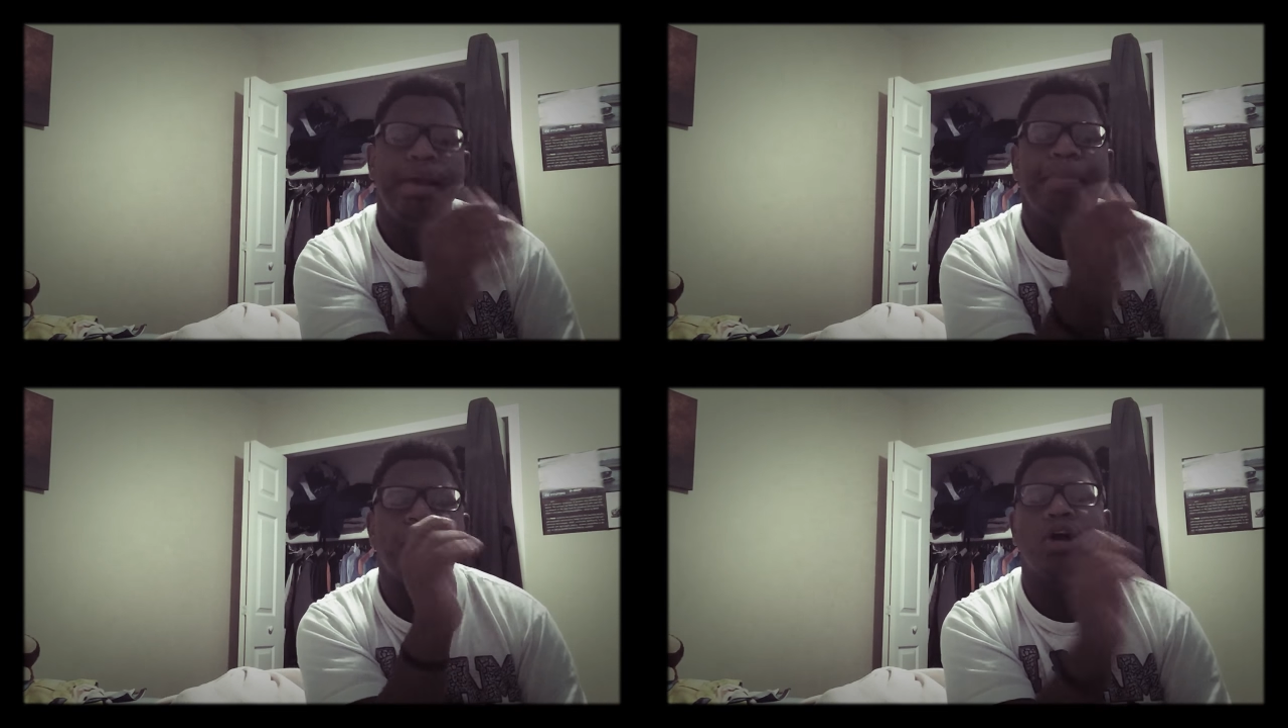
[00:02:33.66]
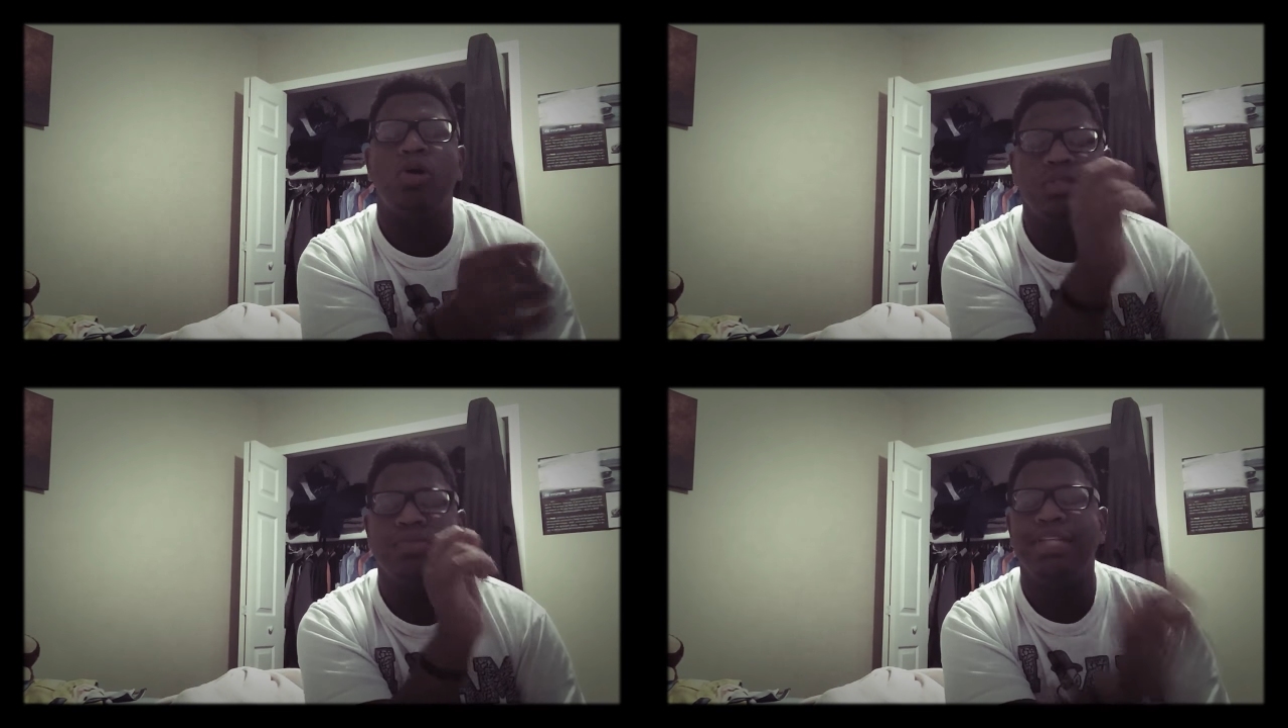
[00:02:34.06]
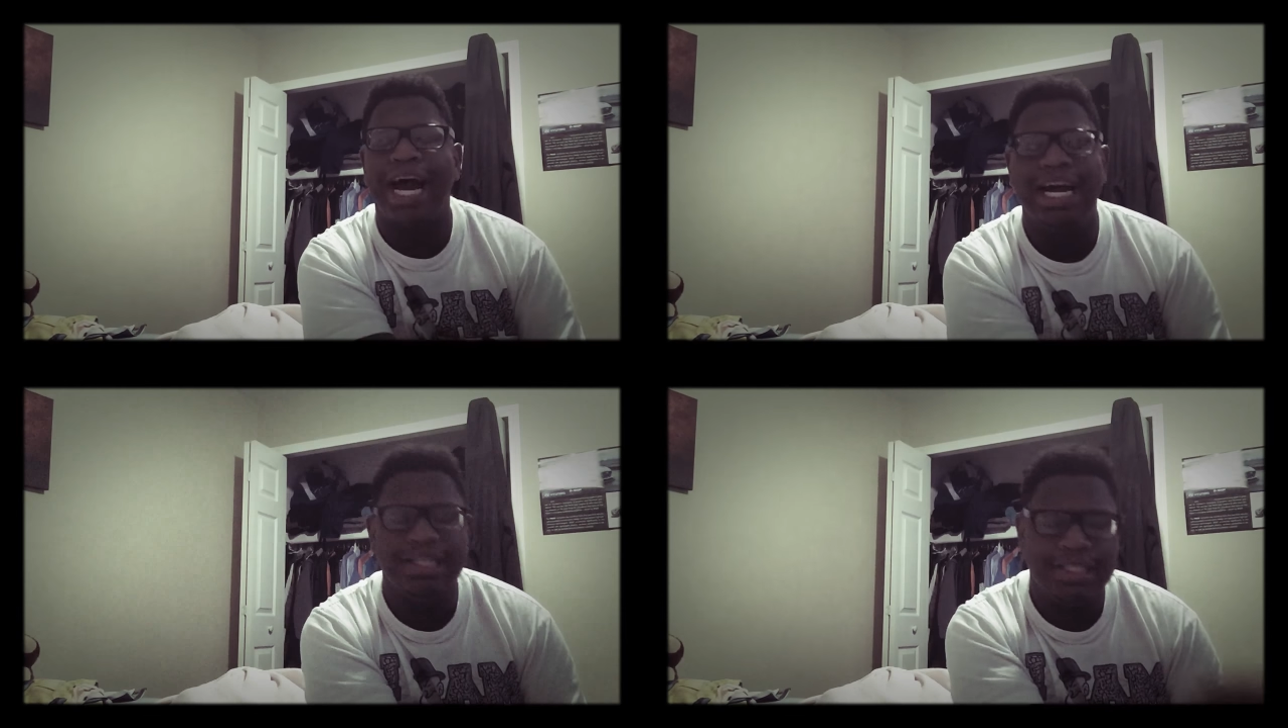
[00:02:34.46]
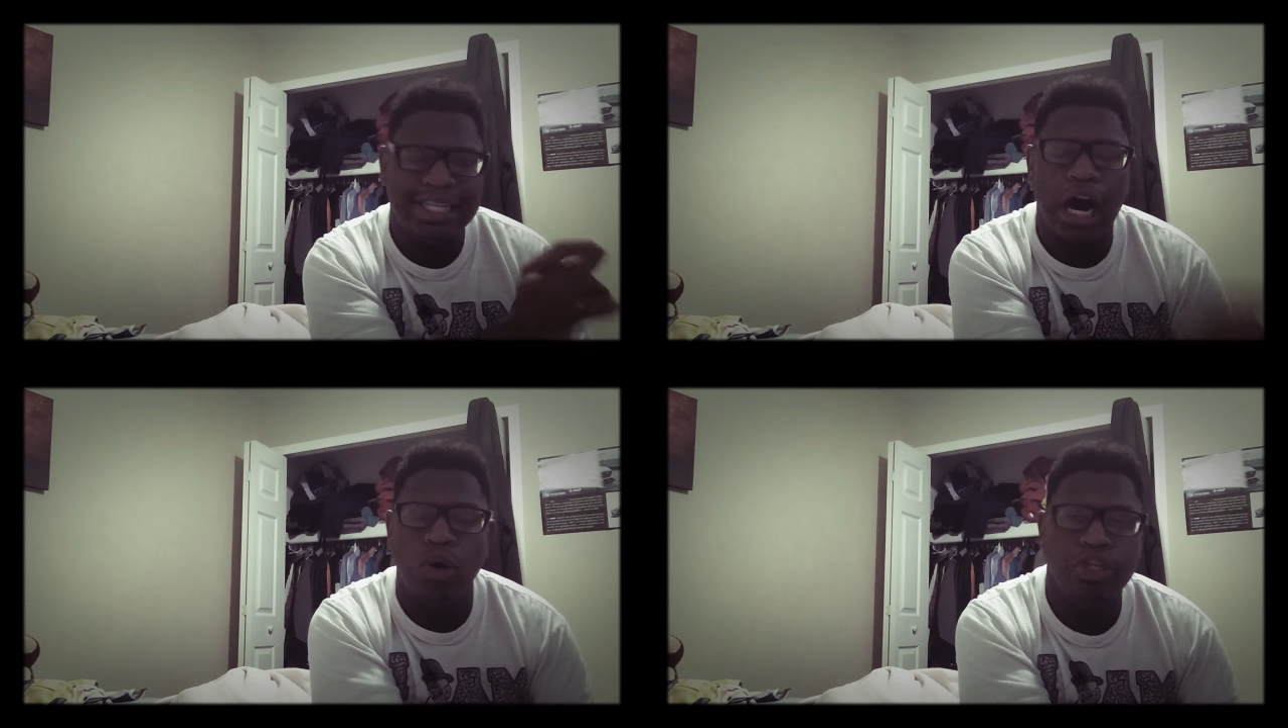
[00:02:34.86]
People are going to
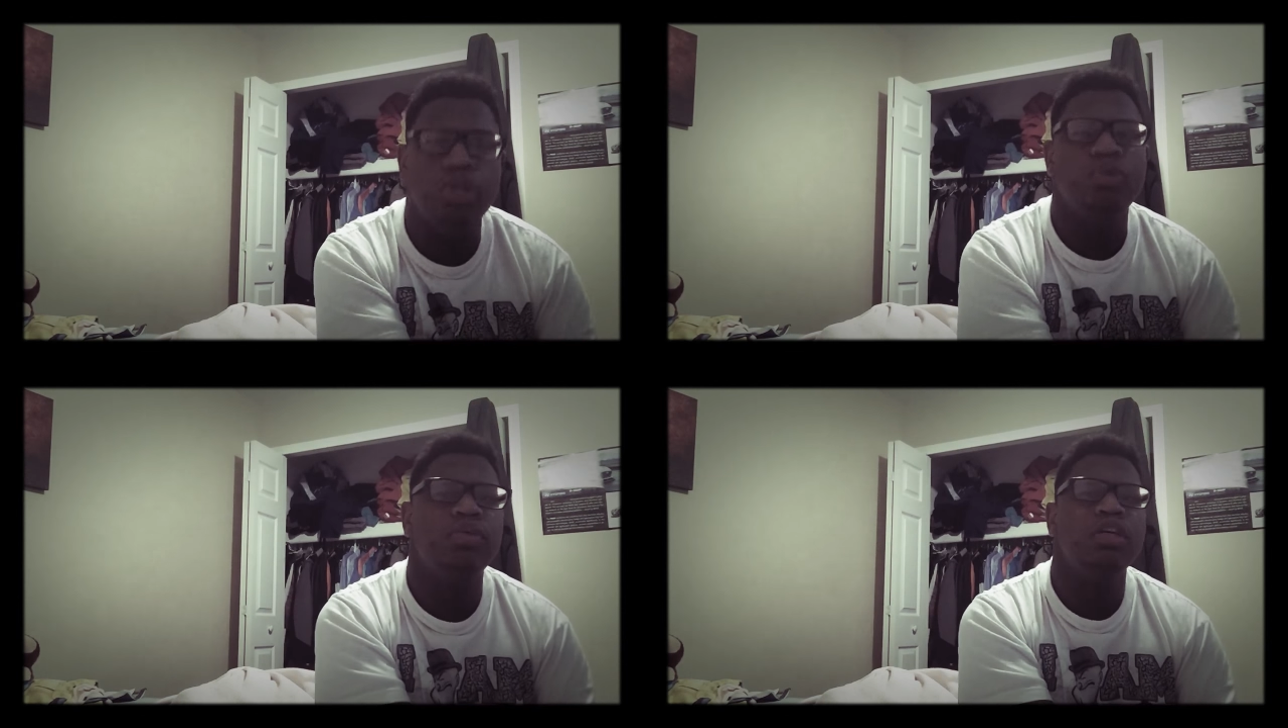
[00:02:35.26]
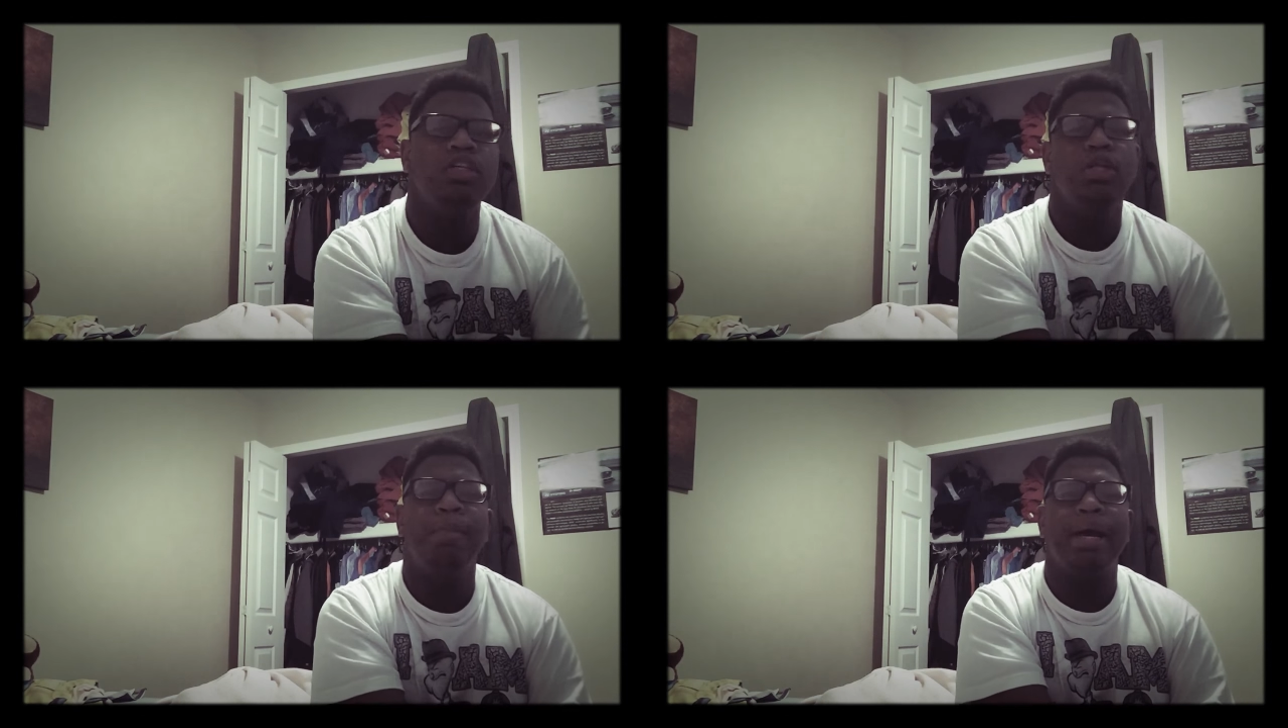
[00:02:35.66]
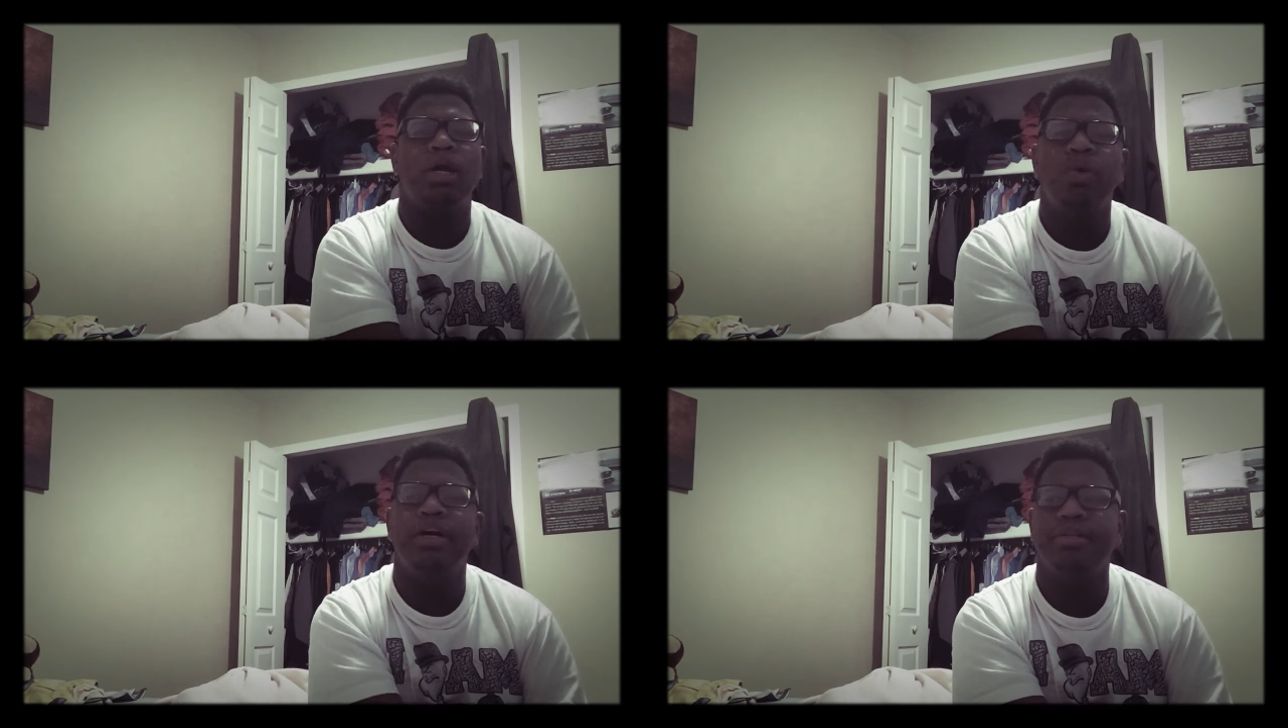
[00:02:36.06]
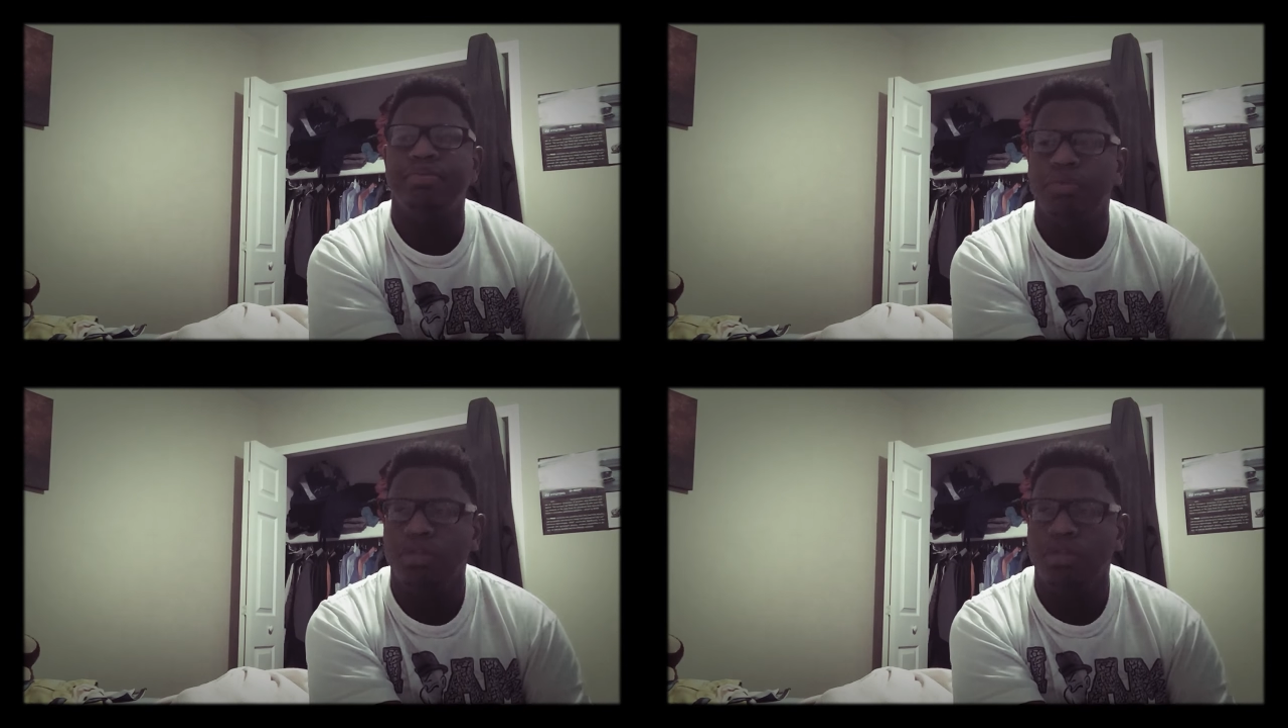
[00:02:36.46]
doubt you, no matter what.